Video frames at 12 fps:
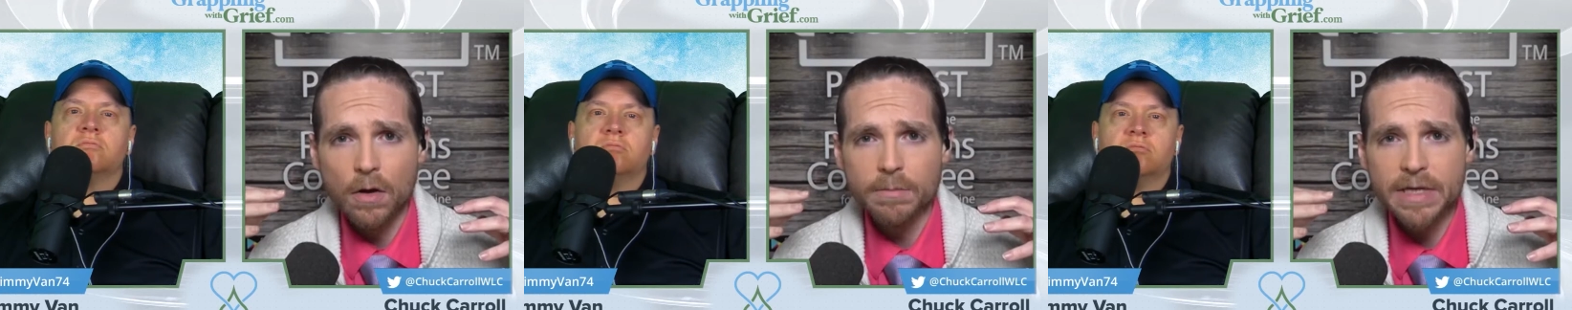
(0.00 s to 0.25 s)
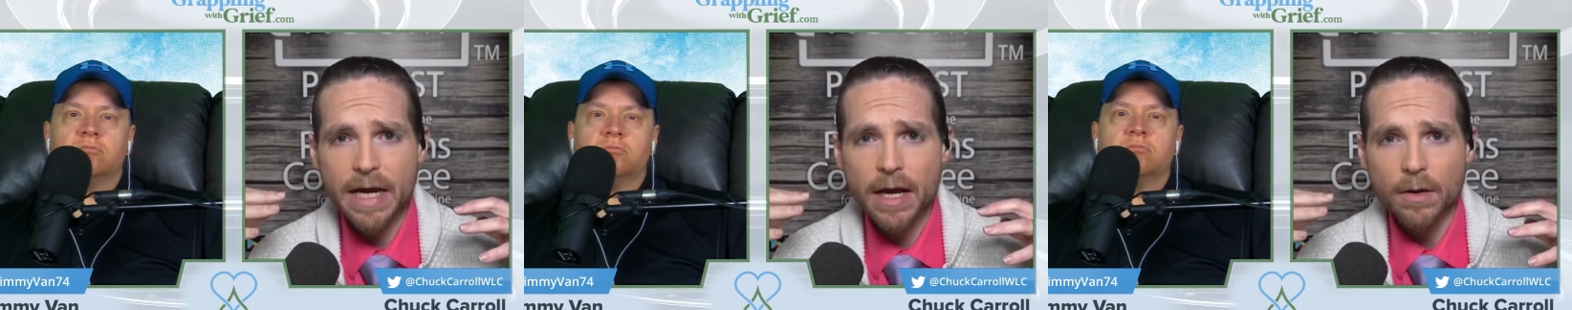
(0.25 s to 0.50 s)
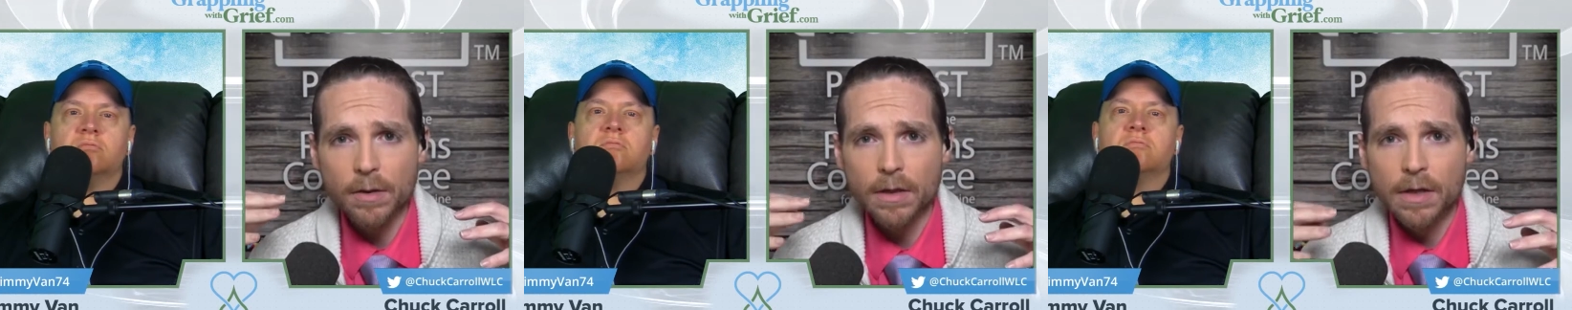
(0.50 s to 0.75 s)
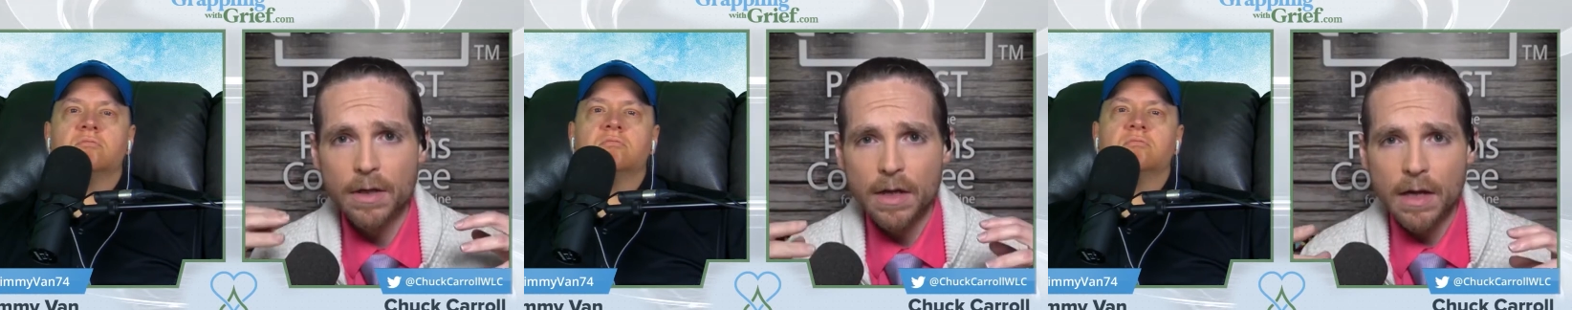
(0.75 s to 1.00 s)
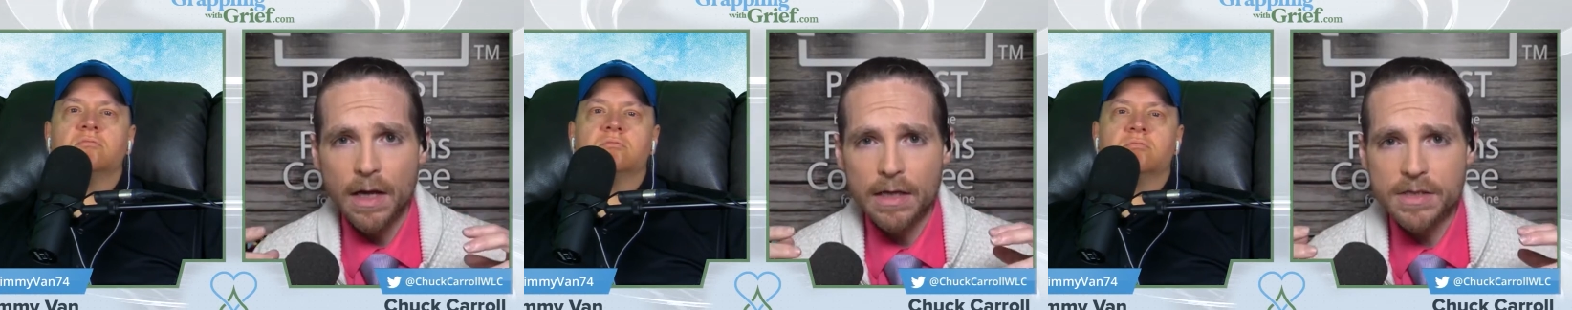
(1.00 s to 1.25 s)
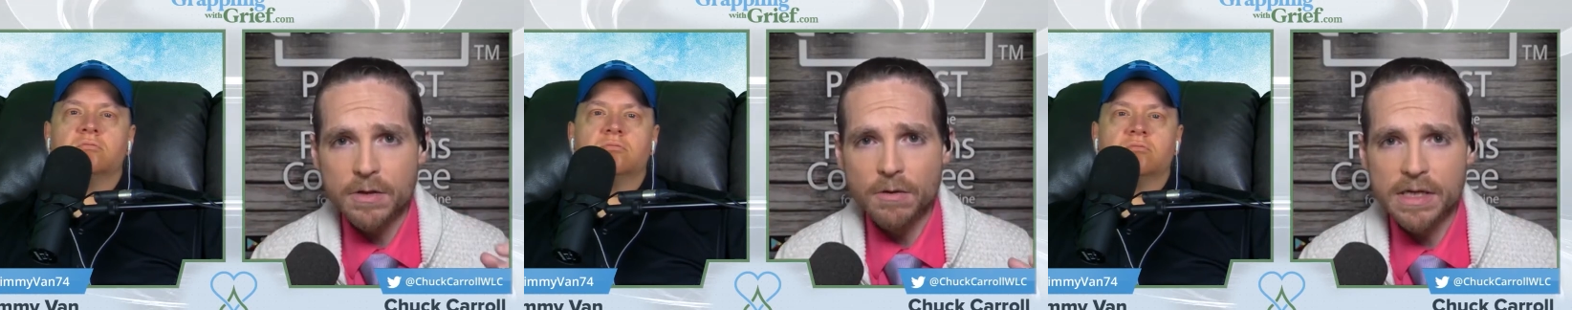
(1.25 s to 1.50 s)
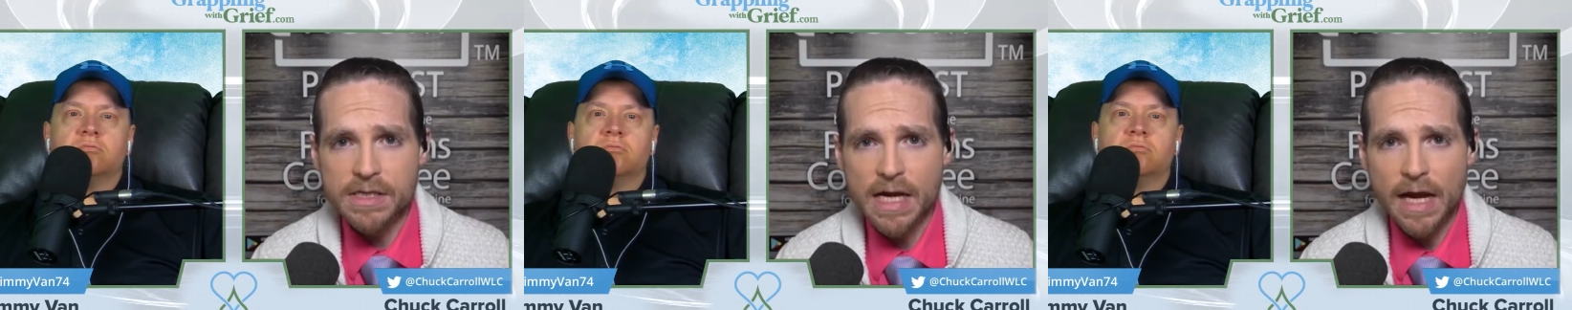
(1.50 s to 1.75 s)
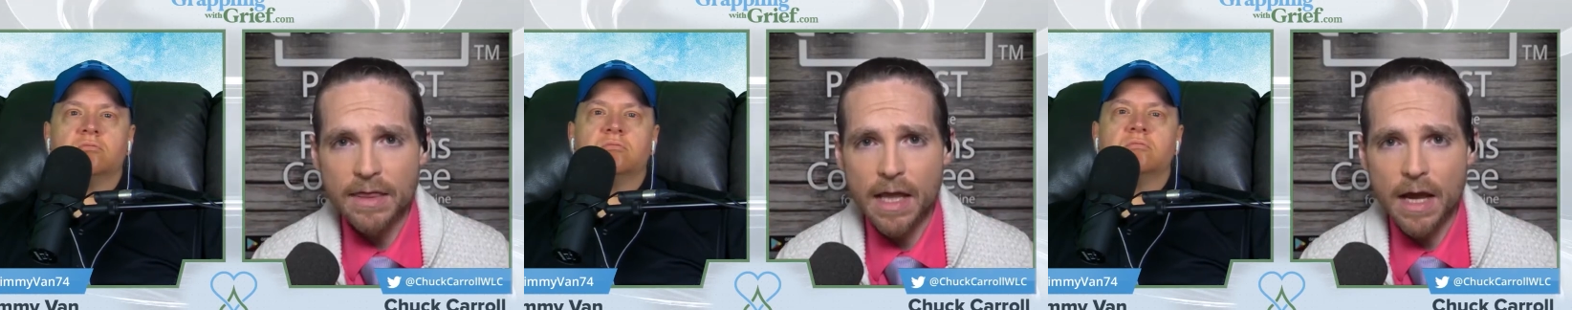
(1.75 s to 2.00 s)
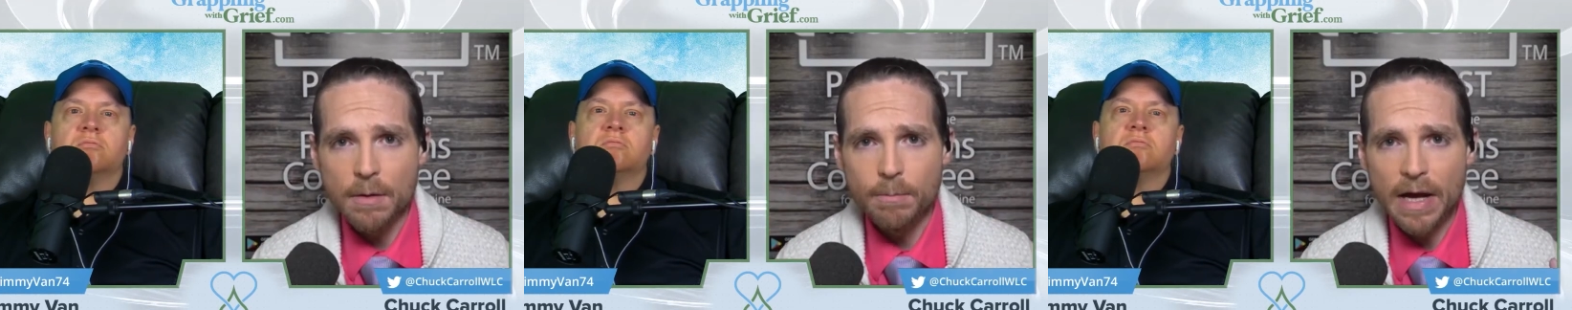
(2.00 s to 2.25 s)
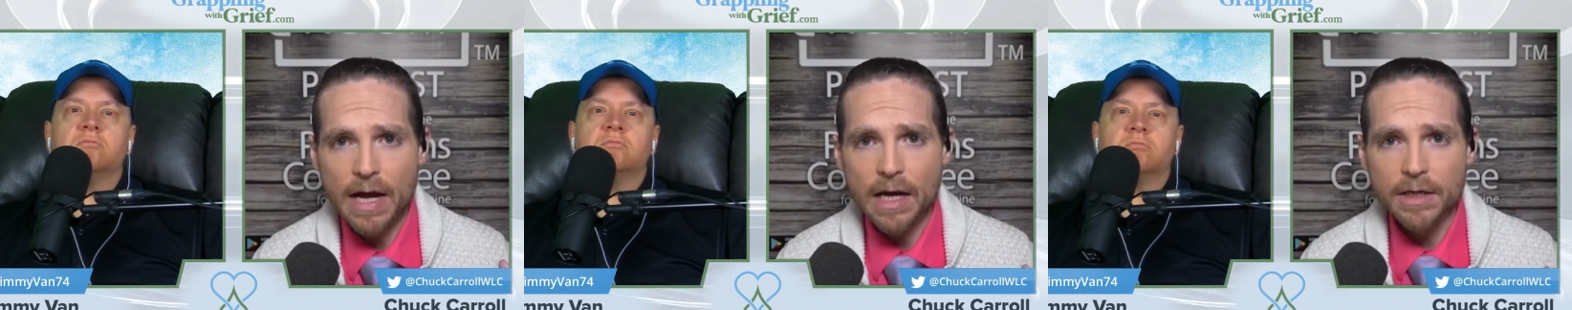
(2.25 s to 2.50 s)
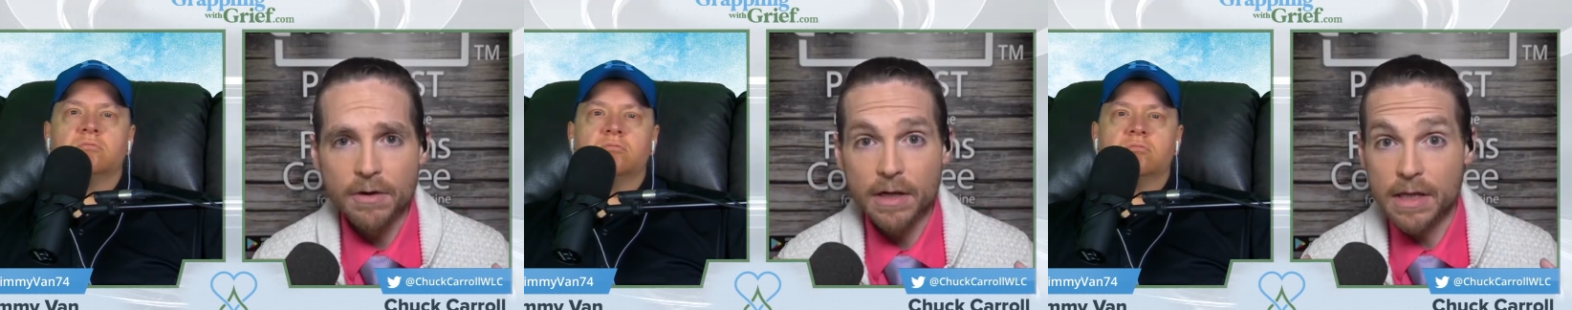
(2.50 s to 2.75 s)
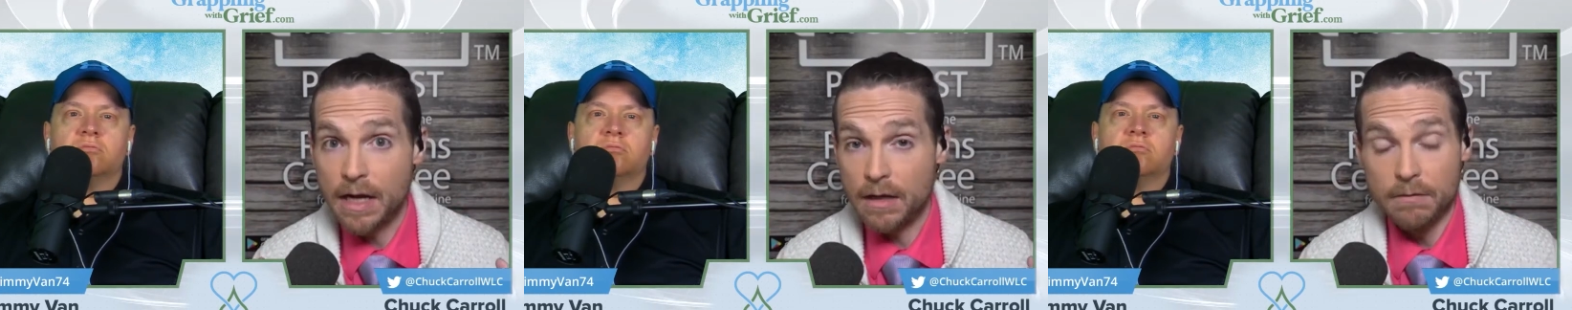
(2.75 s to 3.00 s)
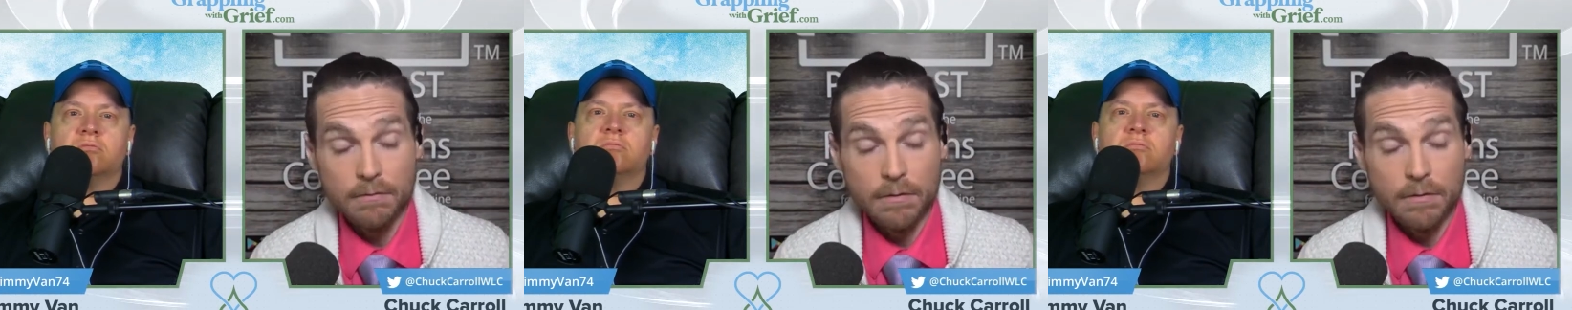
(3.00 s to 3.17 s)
Speaker 1: down. And so I sat there pondering that,